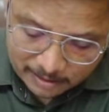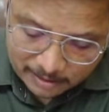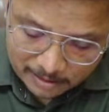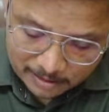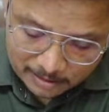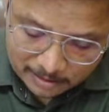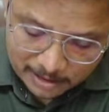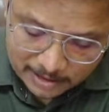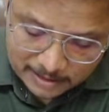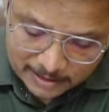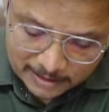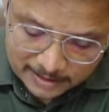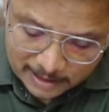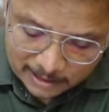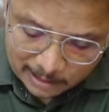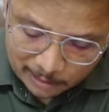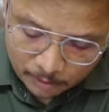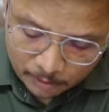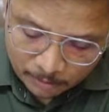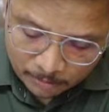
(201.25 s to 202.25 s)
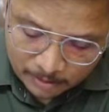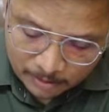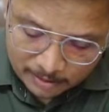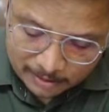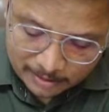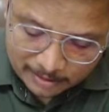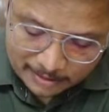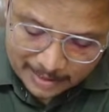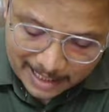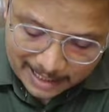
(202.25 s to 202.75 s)
this is a lobe
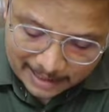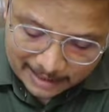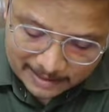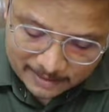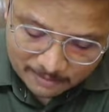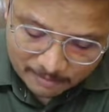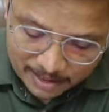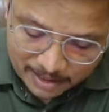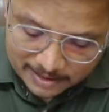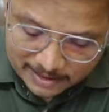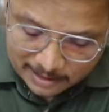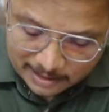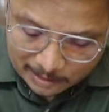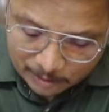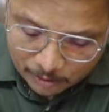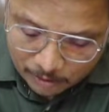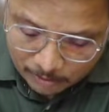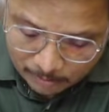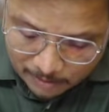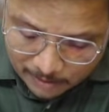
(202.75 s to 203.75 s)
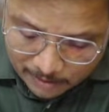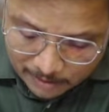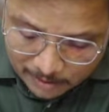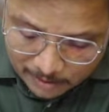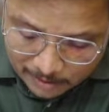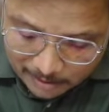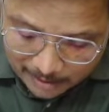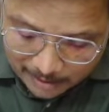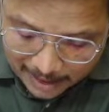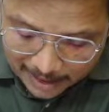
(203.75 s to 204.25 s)
that is major lobe,
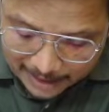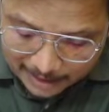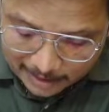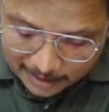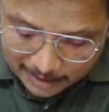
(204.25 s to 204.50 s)
right?